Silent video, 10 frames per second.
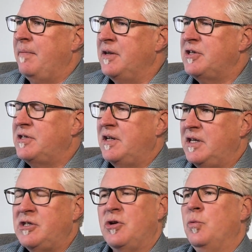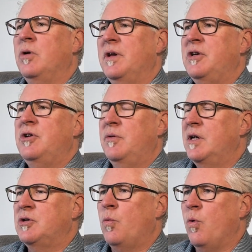This is a real issue.
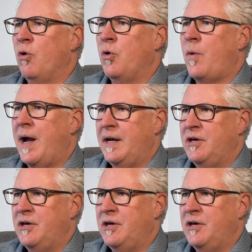It's a worldwide